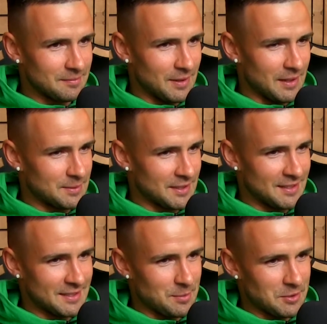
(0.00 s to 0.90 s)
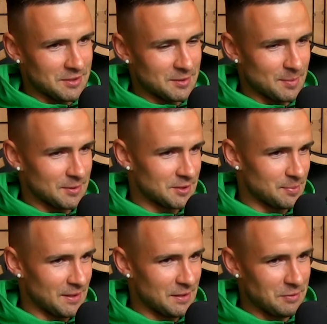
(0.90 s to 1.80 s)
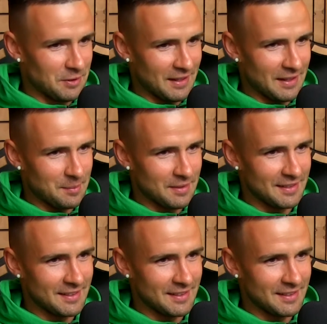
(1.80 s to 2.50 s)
perhaps anytime you're suspended for a game,